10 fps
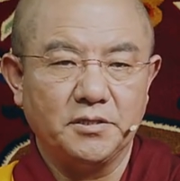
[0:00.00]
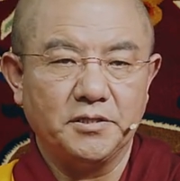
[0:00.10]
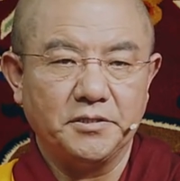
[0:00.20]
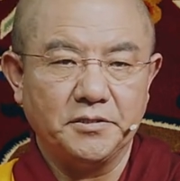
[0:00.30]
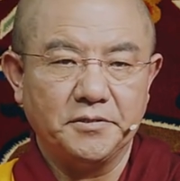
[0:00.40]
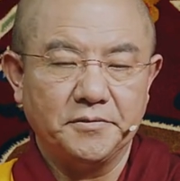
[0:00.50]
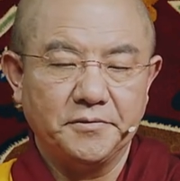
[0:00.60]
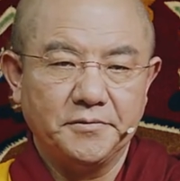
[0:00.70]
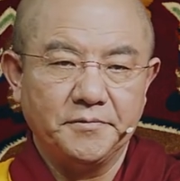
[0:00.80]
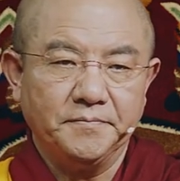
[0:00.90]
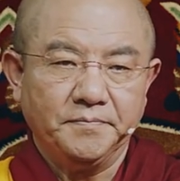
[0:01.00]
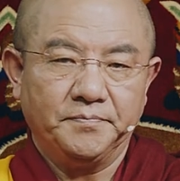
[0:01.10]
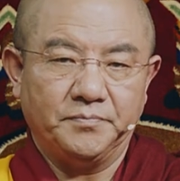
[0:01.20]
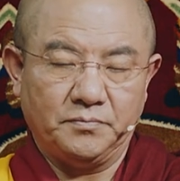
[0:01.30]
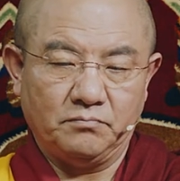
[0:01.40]
great benefits
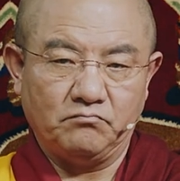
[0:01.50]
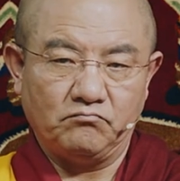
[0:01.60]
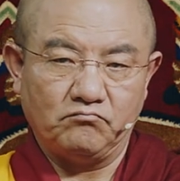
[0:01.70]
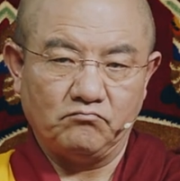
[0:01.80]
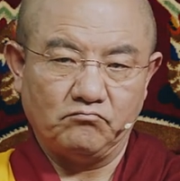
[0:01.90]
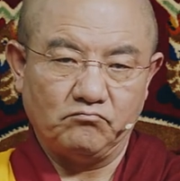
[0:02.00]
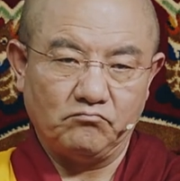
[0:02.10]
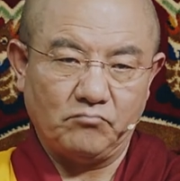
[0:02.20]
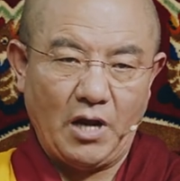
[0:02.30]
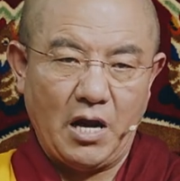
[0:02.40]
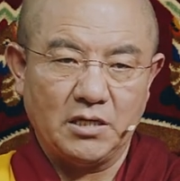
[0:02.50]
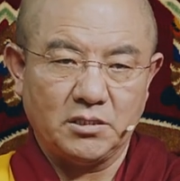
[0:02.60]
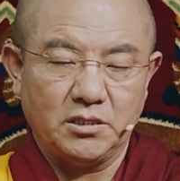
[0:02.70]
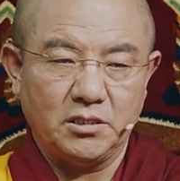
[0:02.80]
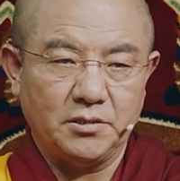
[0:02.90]
to all
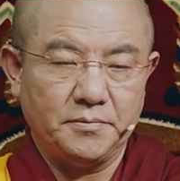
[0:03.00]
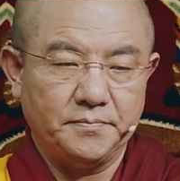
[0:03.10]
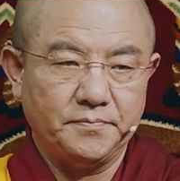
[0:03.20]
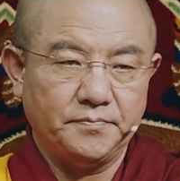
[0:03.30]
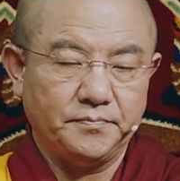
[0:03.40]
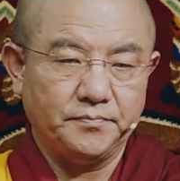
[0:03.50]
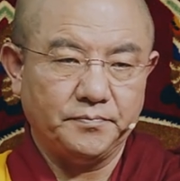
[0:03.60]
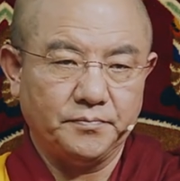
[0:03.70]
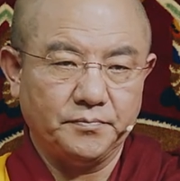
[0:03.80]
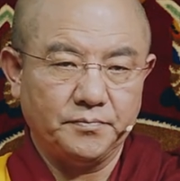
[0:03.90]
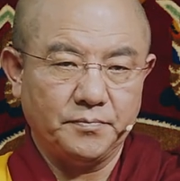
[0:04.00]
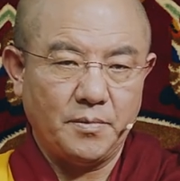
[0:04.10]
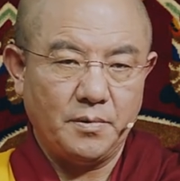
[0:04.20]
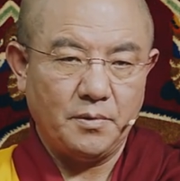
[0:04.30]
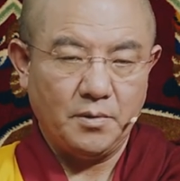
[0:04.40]
of us in terms of our
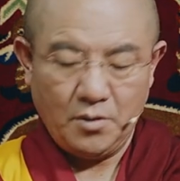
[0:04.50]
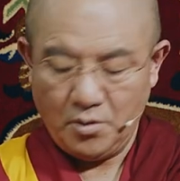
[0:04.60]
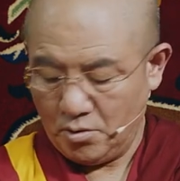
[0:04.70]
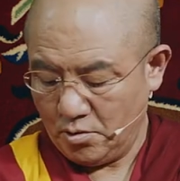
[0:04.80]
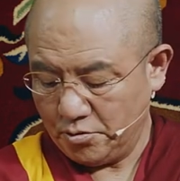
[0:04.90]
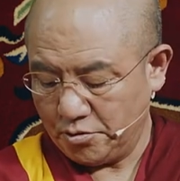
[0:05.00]
practice.